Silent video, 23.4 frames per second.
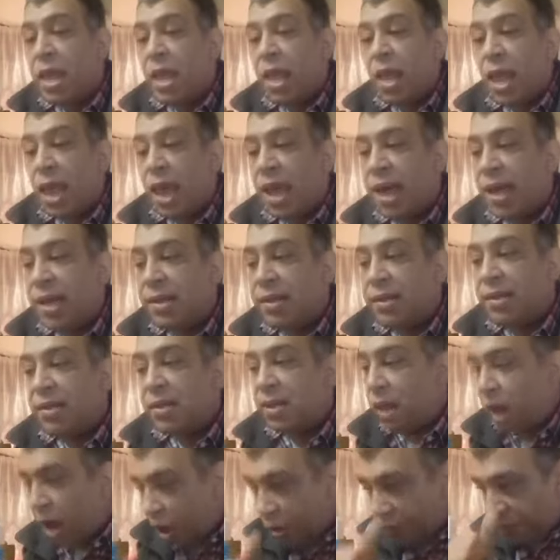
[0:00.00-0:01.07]
And
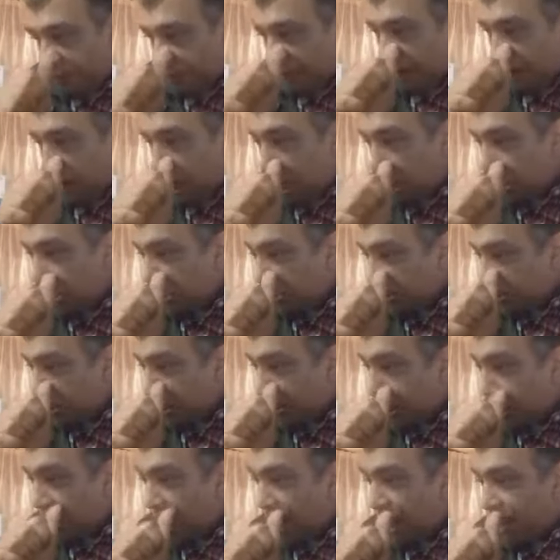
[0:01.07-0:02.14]
over the last 3
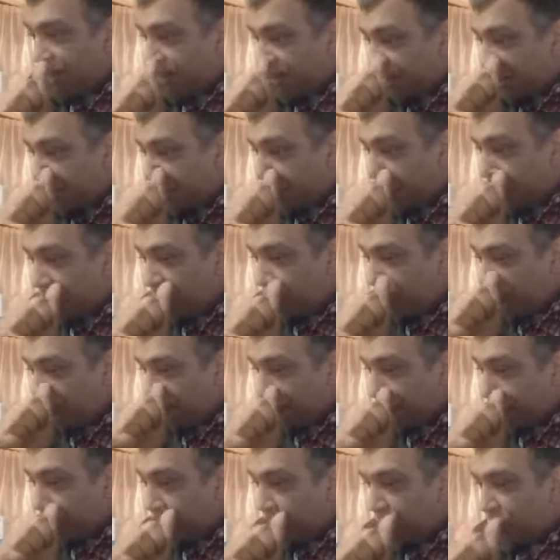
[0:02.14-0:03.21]
months, I've been
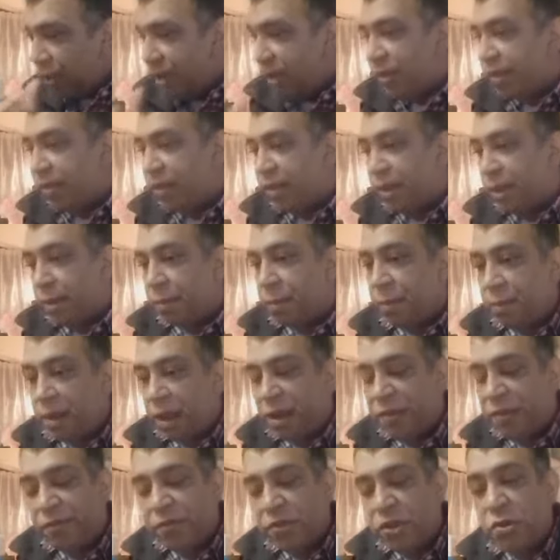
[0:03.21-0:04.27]
working with a
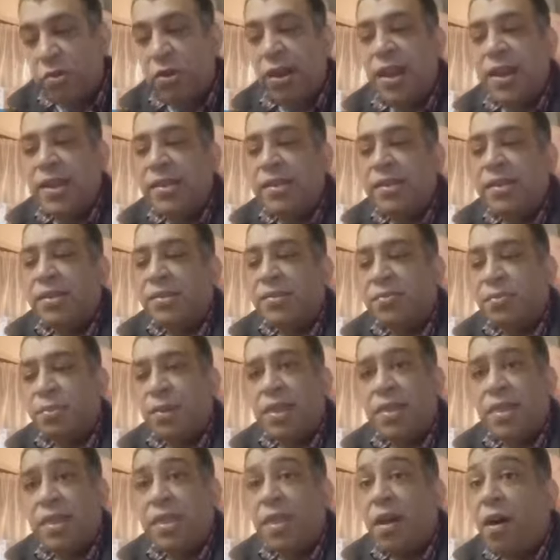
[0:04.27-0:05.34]
few ladies with
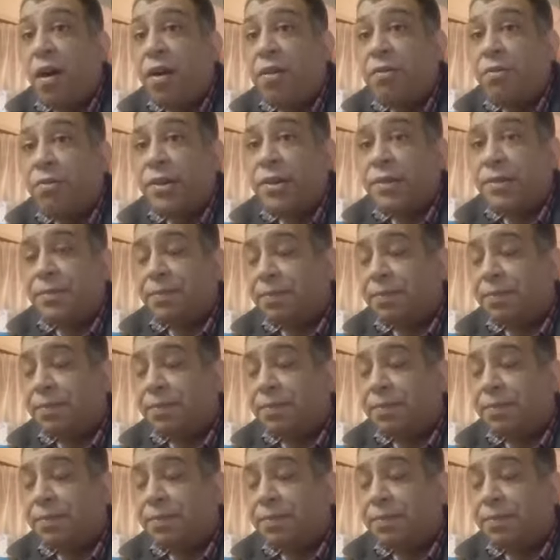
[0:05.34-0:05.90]
thyroid.